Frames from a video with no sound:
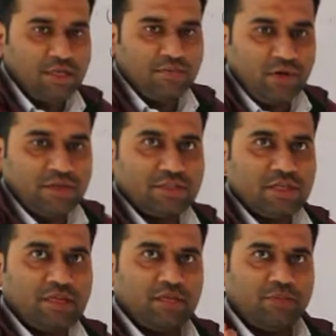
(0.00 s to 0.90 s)

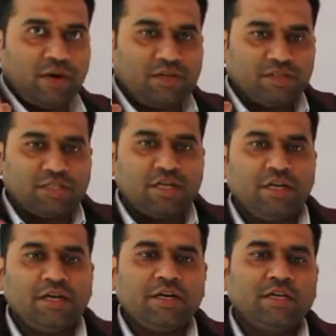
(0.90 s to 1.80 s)
function, the
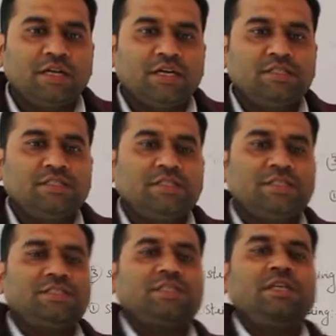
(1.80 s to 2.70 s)
function returns the
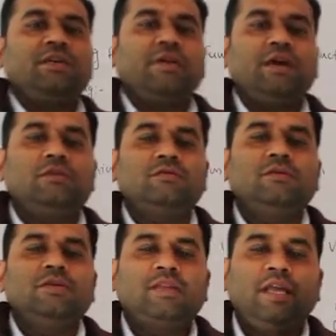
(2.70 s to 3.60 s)
string value
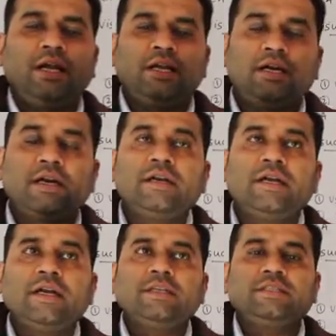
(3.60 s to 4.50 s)
that
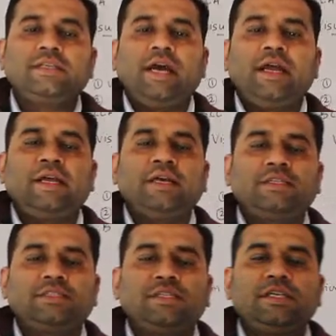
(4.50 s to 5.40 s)
contains character
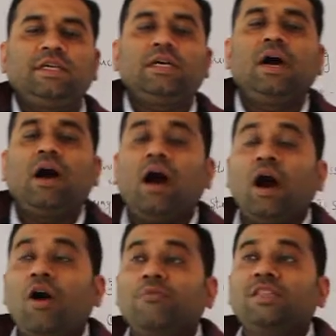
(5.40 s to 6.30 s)
string
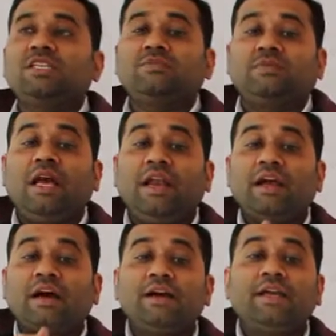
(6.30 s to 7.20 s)
of
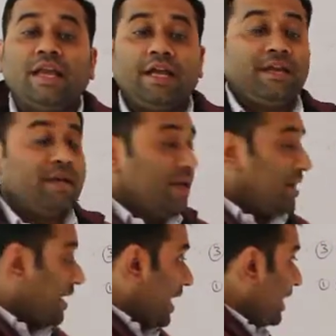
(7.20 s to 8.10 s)
that contain
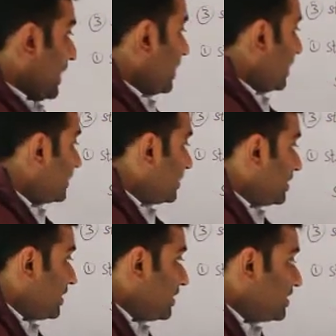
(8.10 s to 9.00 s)
character
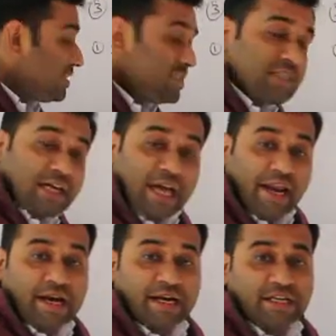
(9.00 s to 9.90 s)
string. This is the
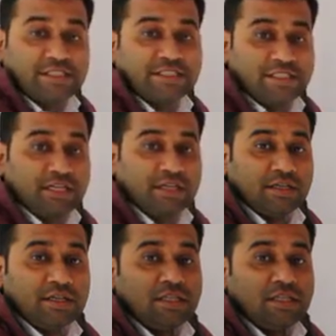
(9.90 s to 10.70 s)
character string.